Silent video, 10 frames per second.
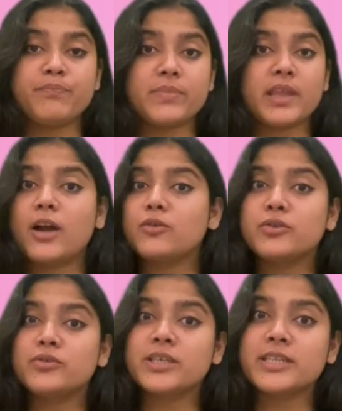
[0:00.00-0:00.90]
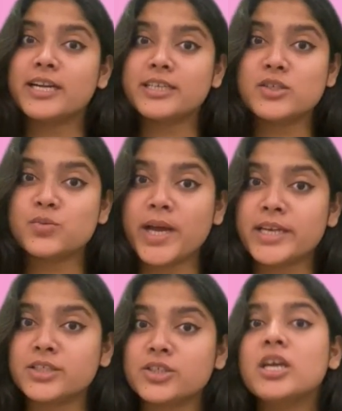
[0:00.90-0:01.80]
How do you say that in
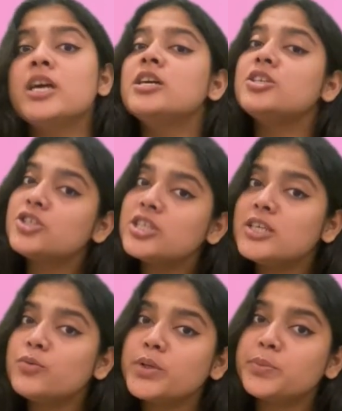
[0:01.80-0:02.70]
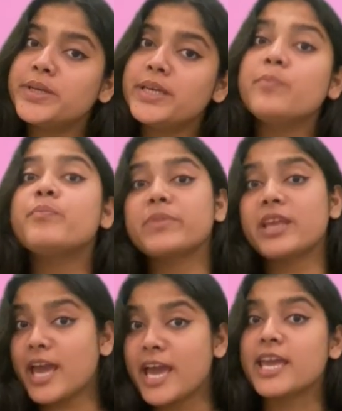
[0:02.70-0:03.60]
Spanish? She will be
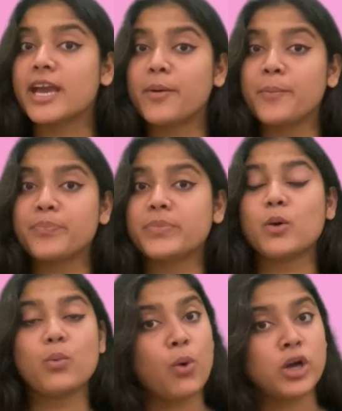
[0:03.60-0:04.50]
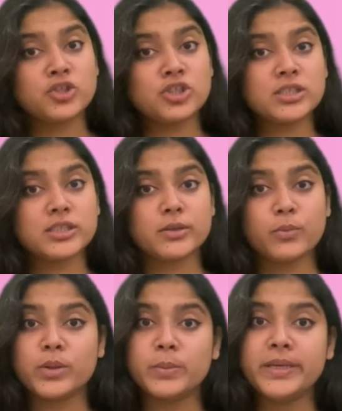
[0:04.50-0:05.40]
ella. Watches
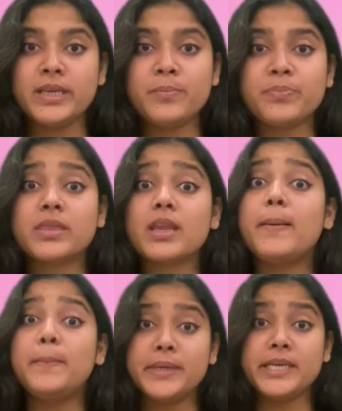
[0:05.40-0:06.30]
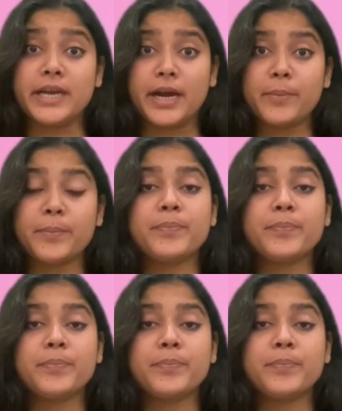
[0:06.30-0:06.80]
will be mira.